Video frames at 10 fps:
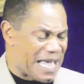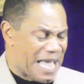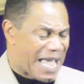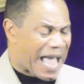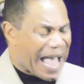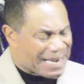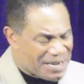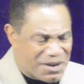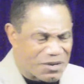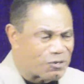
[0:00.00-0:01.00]

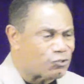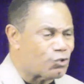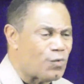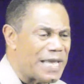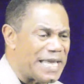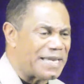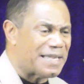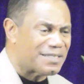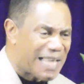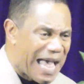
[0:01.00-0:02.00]
identical twin
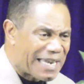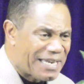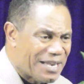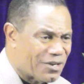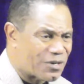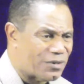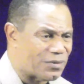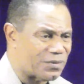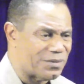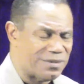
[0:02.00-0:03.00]
that's
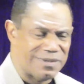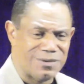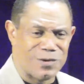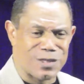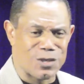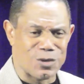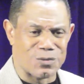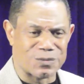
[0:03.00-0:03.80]
identical with you.